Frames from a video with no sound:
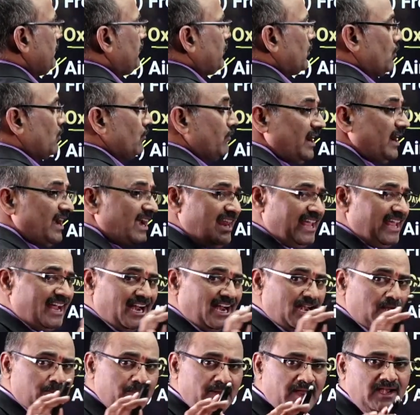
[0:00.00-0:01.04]
providing
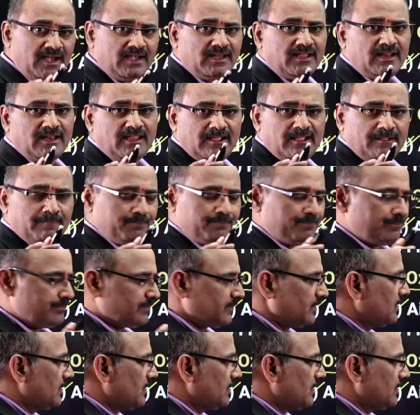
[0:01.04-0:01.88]
and maintaining